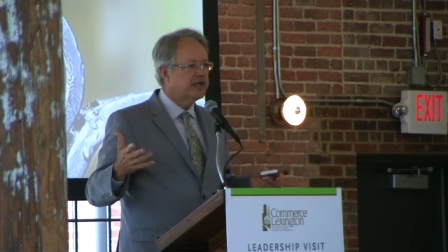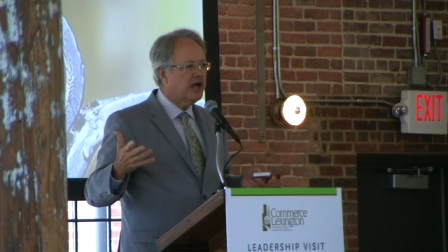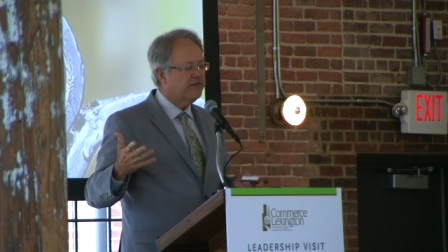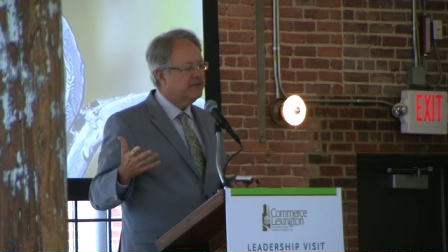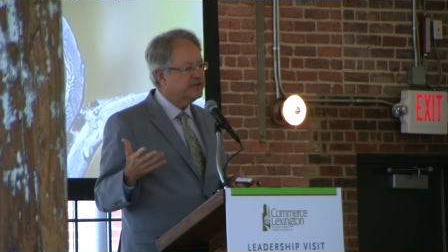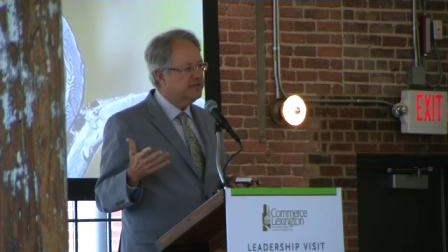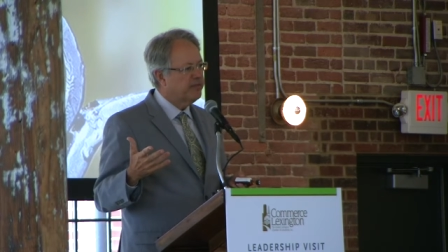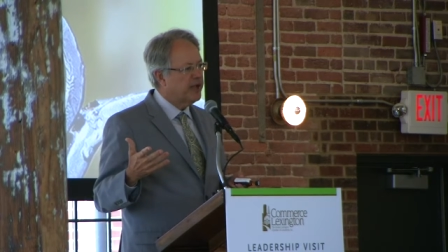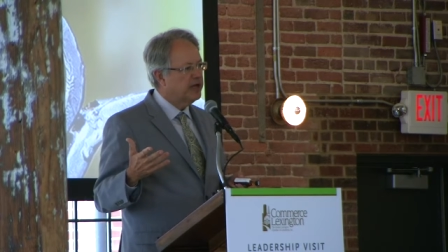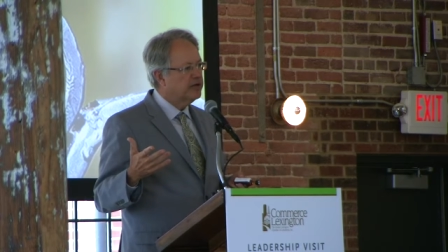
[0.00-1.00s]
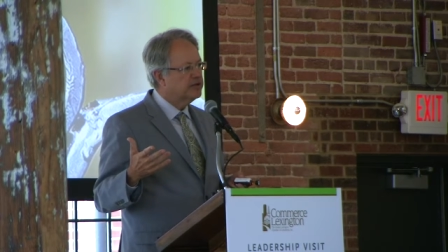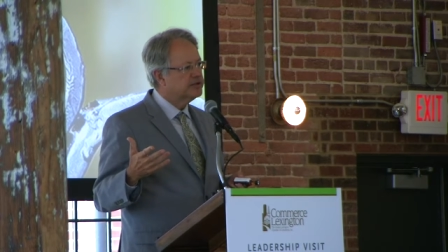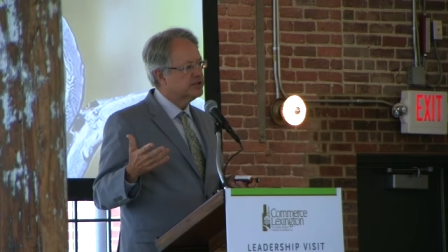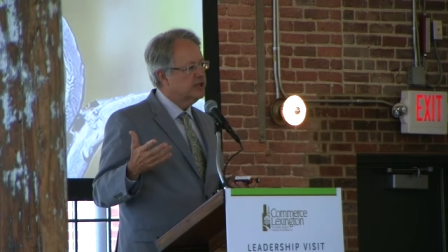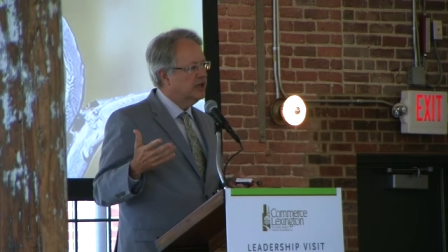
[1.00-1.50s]
Conference of
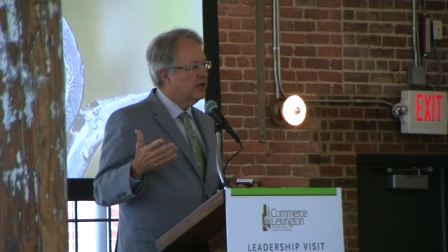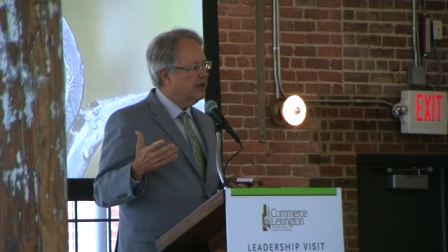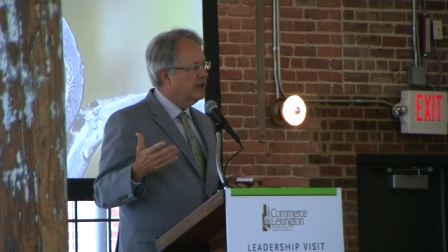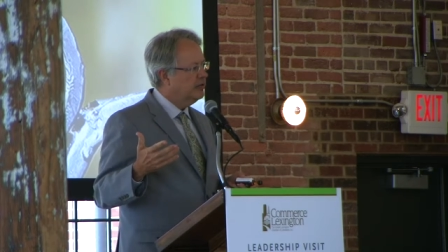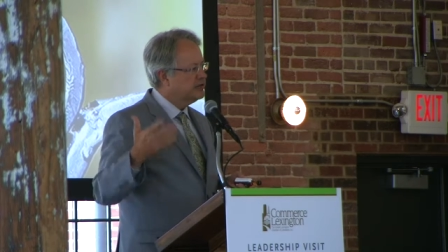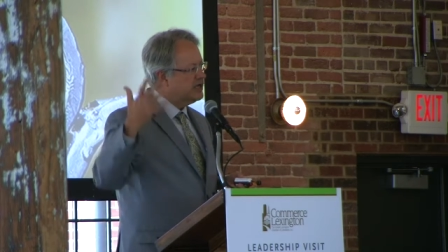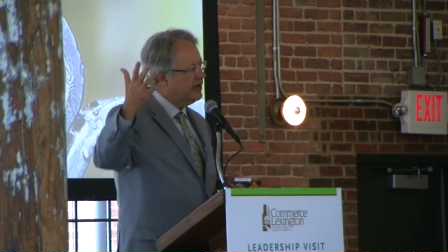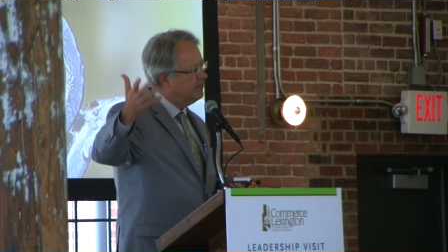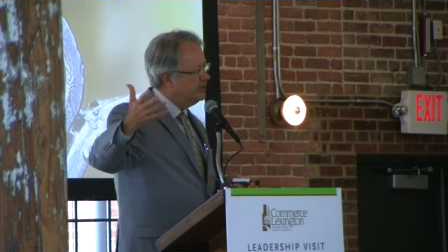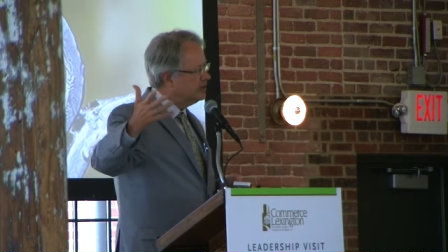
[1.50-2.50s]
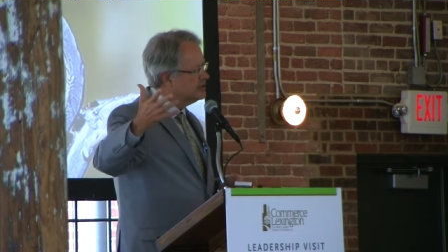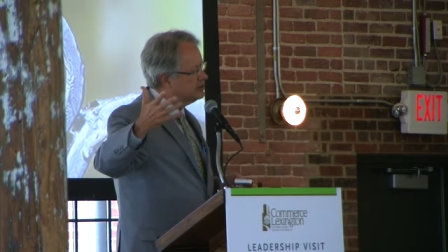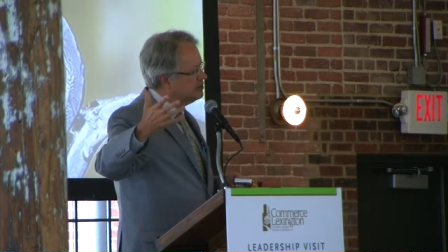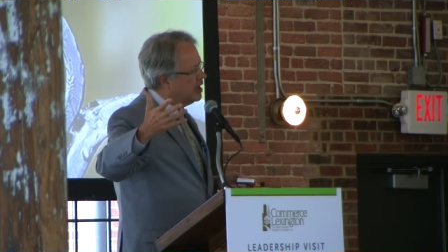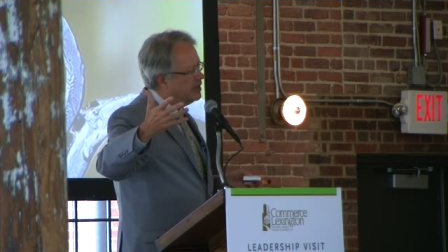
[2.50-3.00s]
Mayors was having
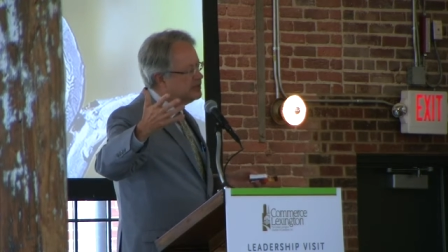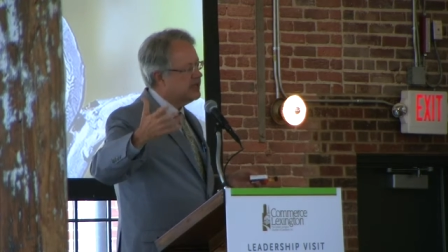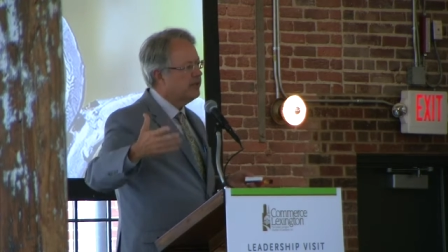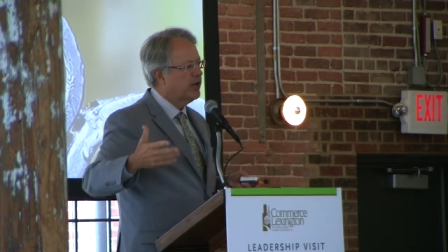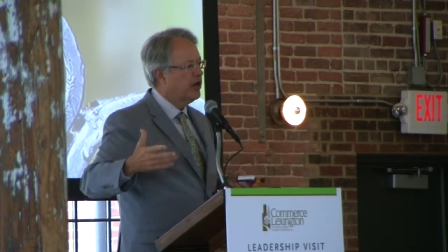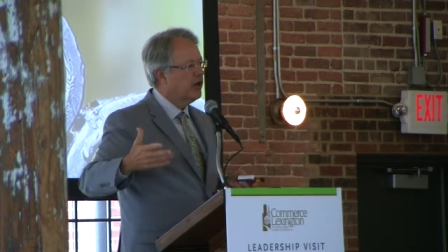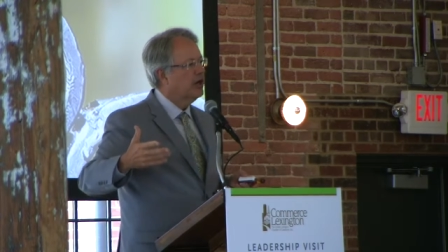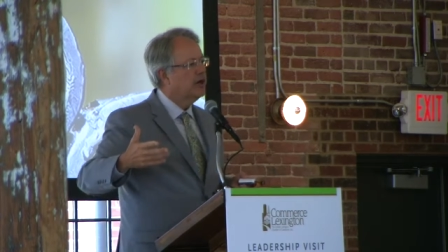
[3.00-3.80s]
this kind of seminar